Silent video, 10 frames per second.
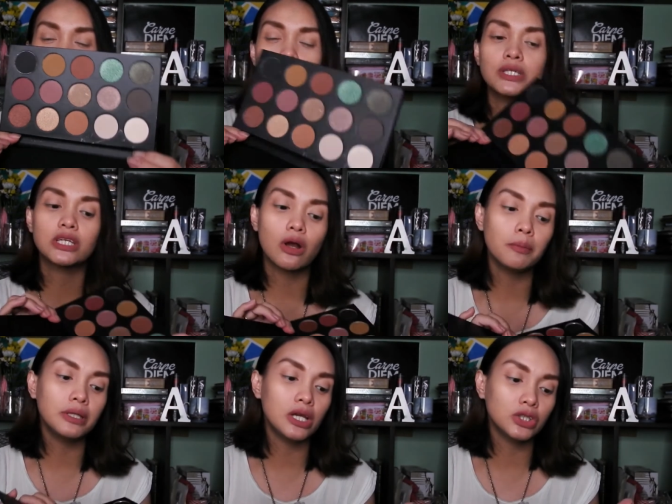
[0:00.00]
So, it's a
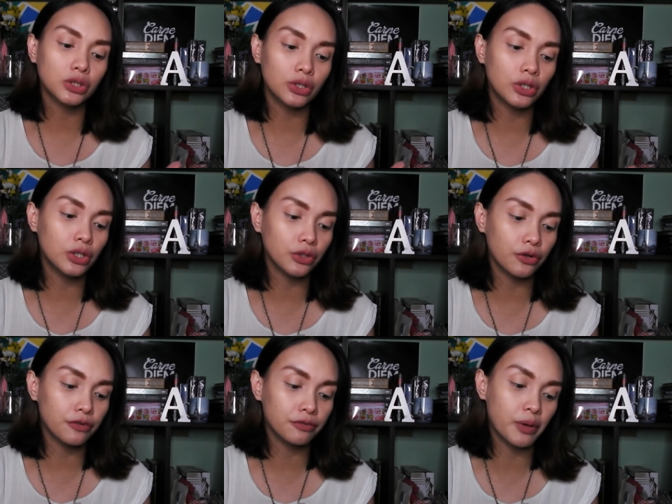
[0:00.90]
combination
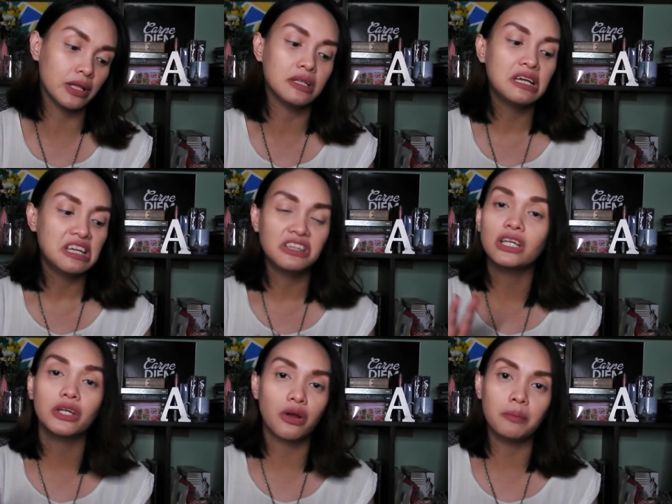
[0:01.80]
of, well,
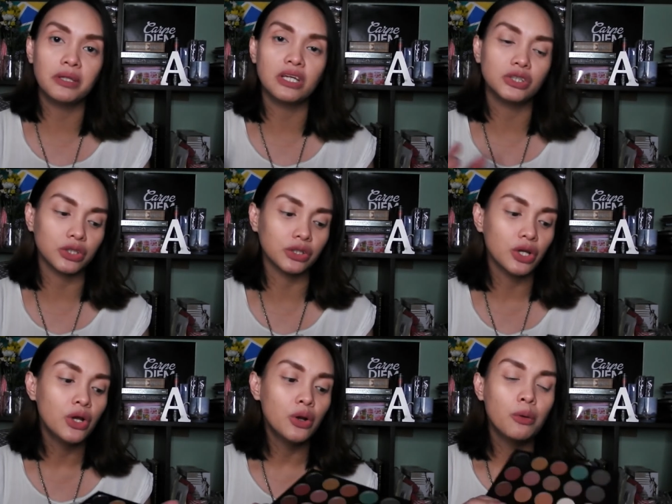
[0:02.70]
not a combination.
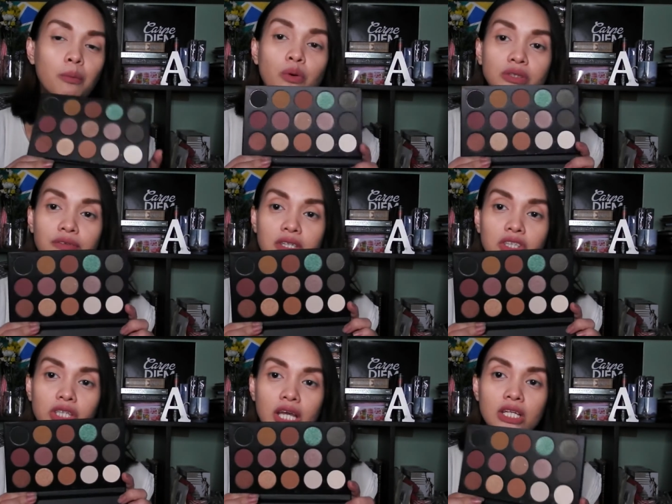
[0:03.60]
Most of the
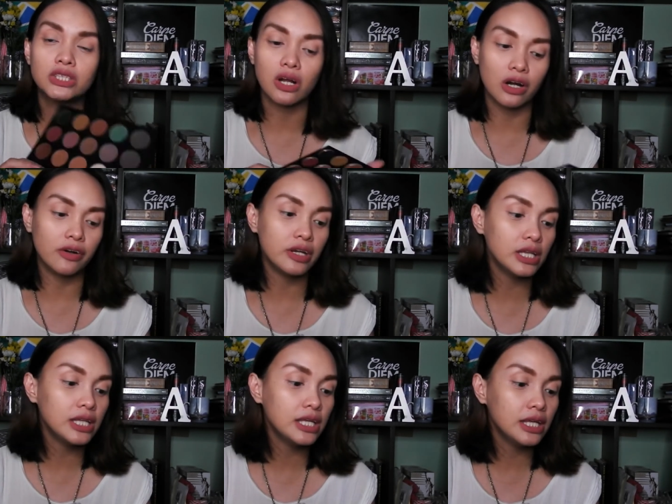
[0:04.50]
shades are
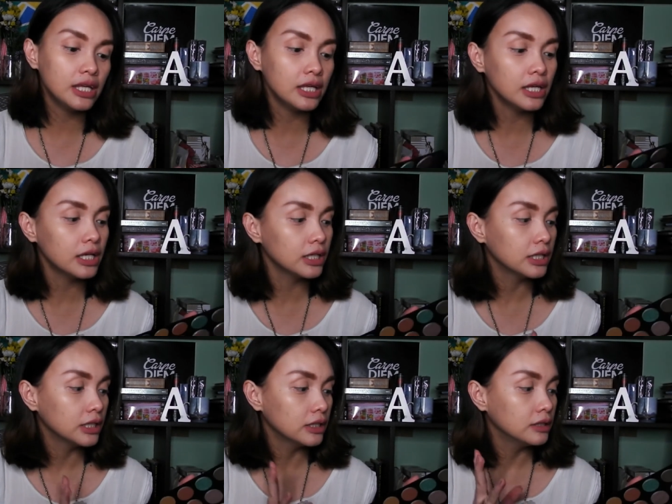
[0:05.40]
really
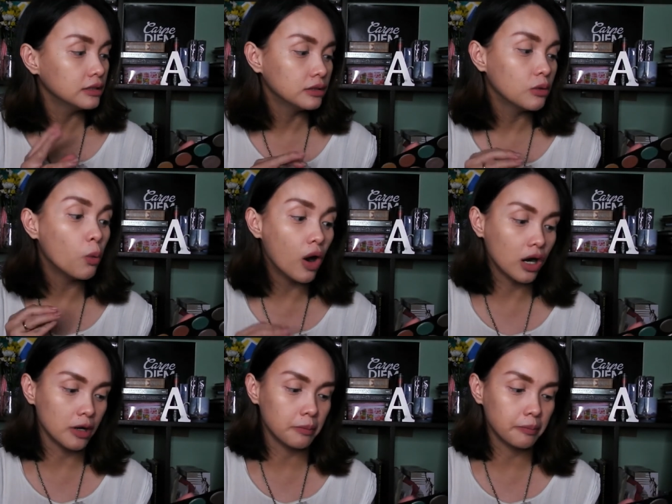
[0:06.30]

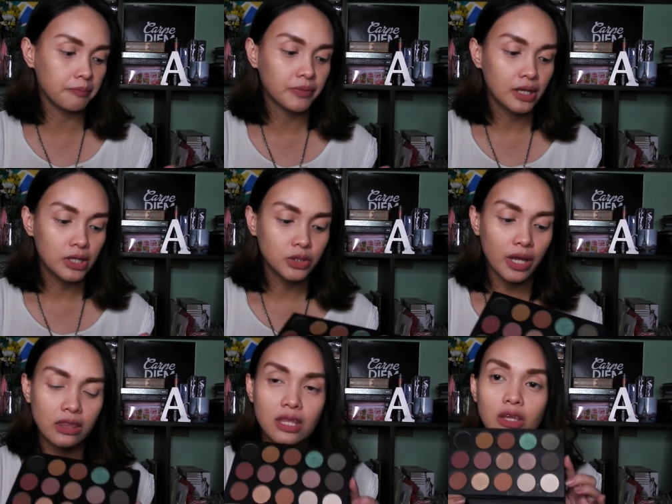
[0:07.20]
warm. So,
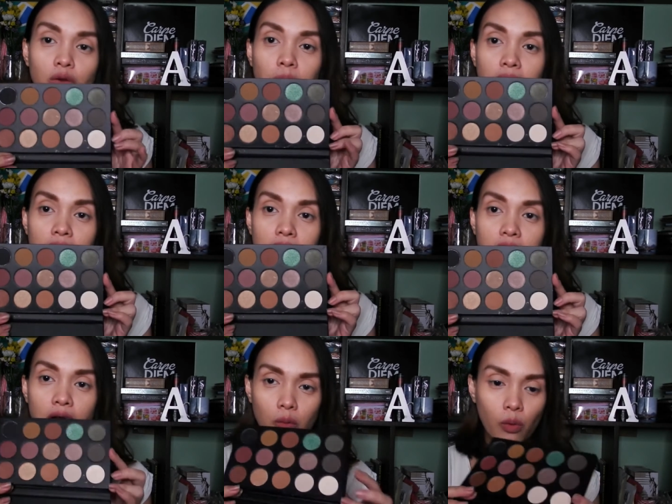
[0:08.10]
I think yung mga
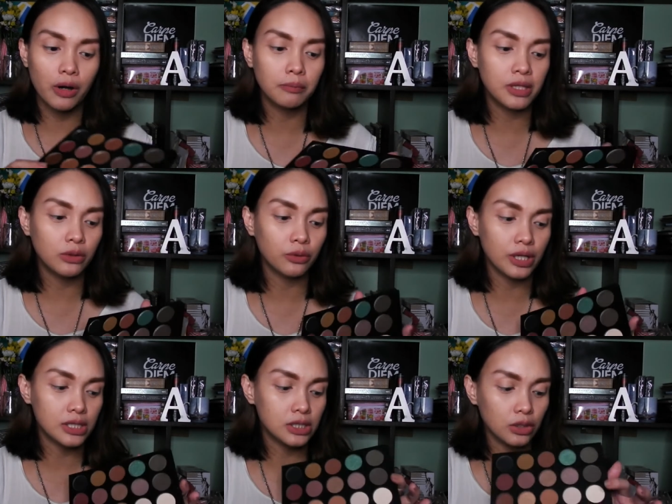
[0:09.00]
hindi lang warm dito
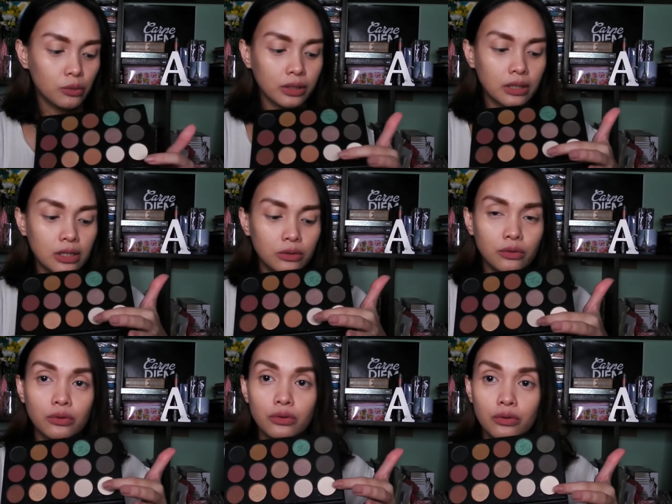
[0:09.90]
is itong
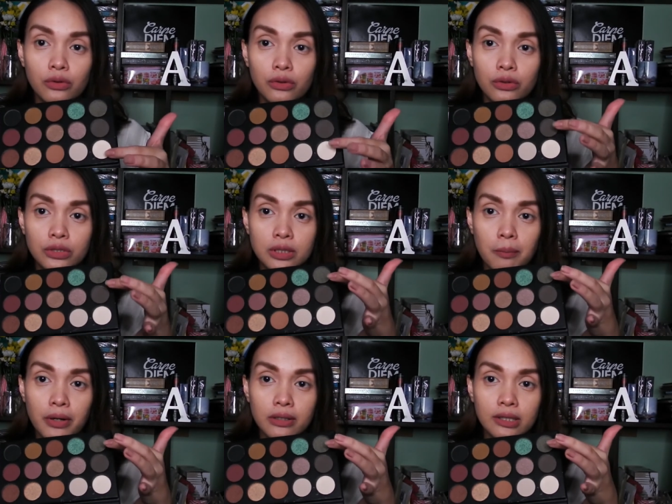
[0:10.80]
nandito sa
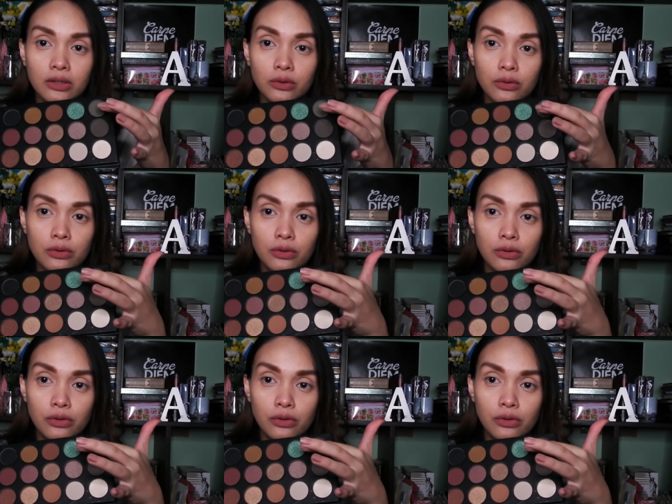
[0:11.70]
part na to.